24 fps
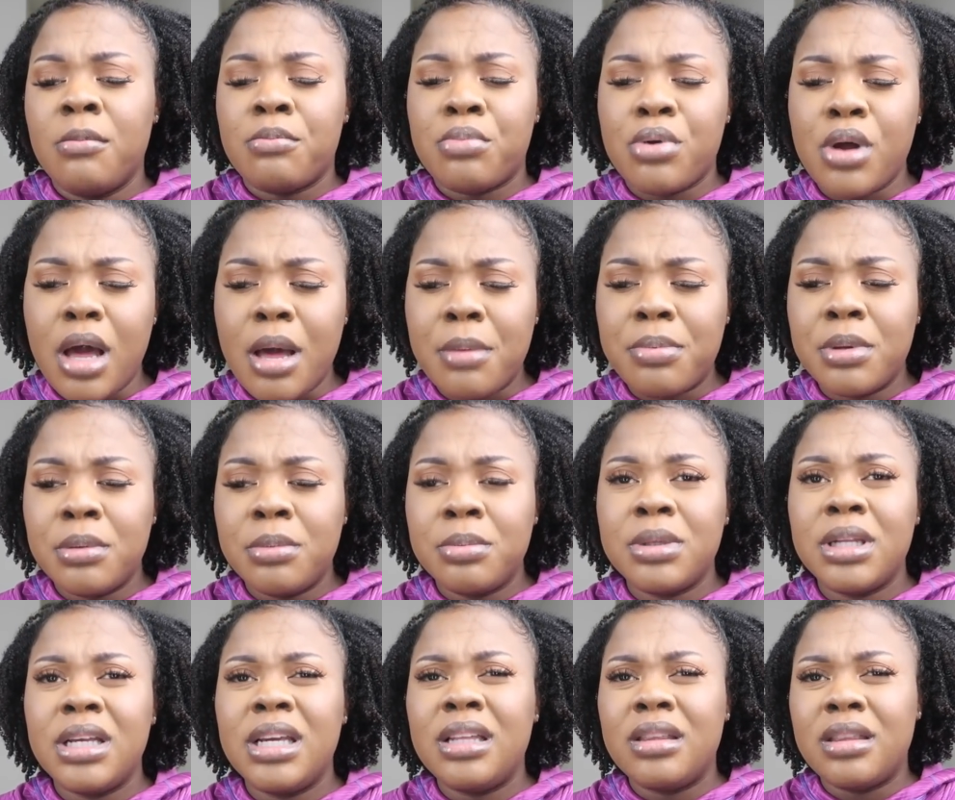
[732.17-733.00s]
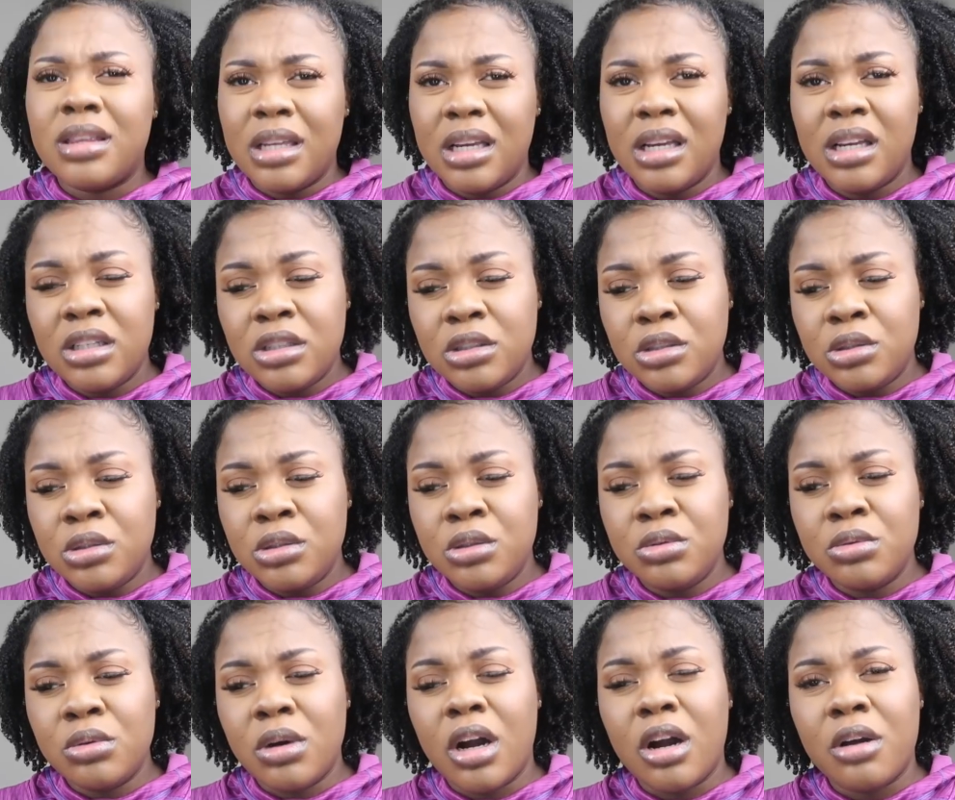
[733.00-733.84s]
probably things
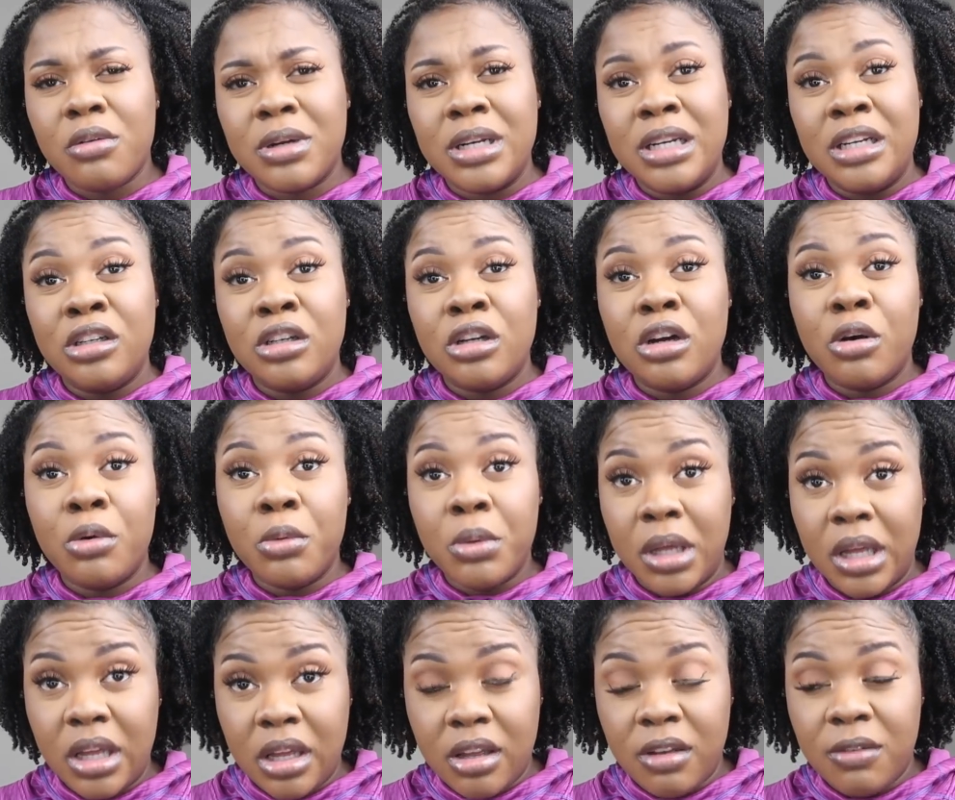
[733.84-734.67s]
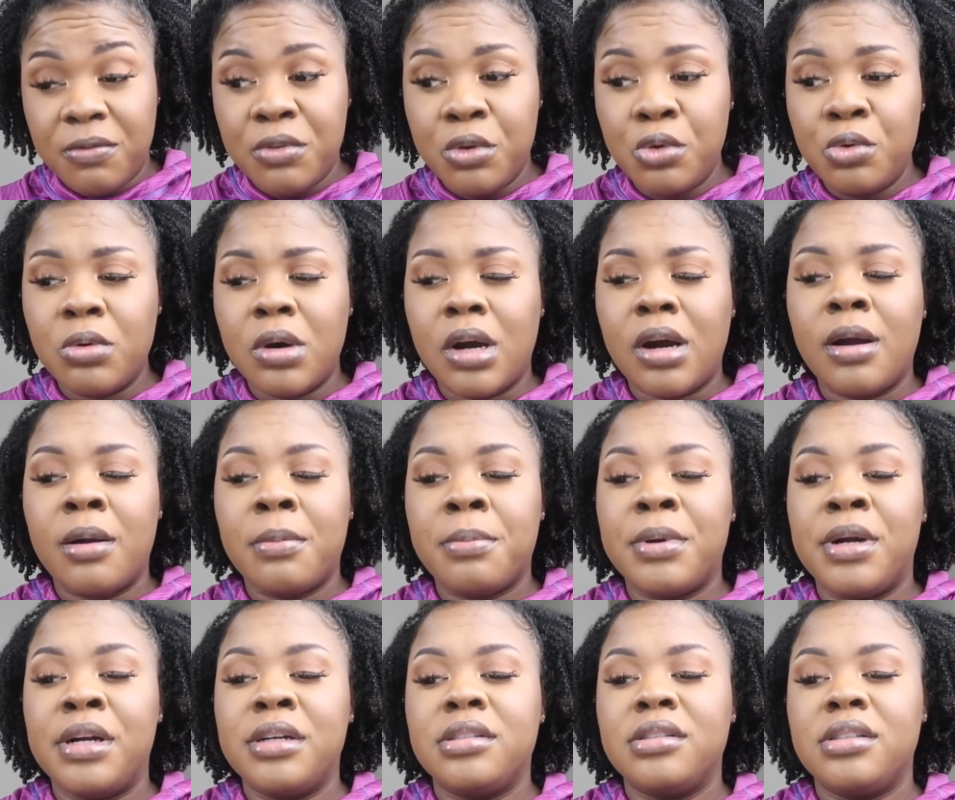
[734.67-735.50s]
you already know if you are
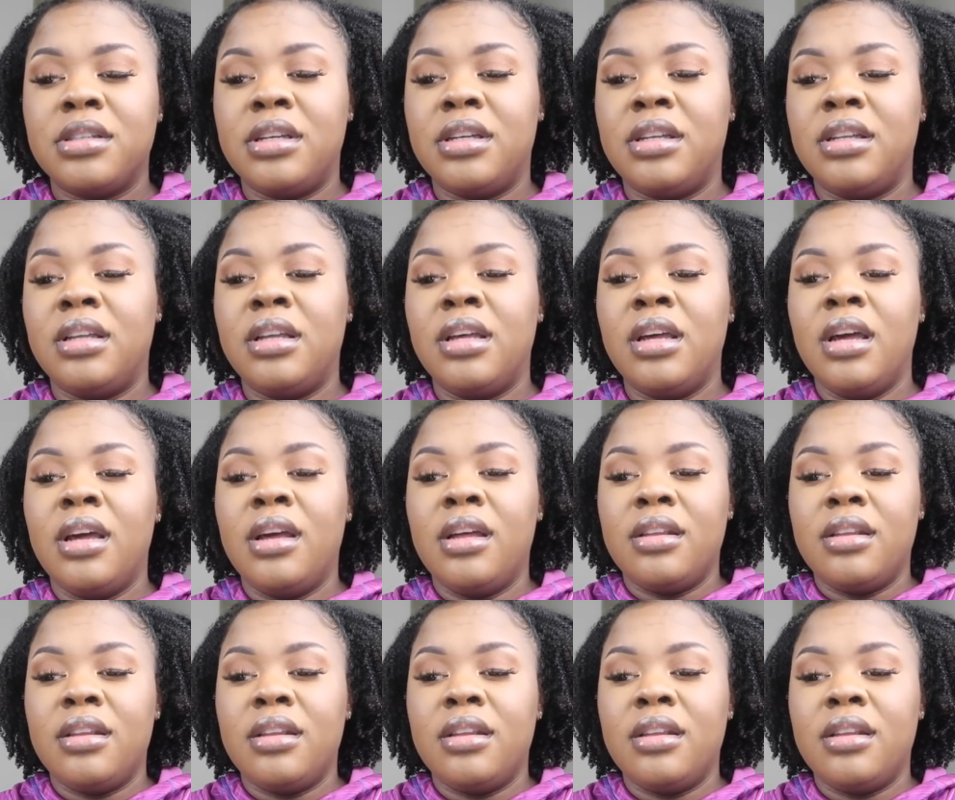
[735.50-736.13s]
a person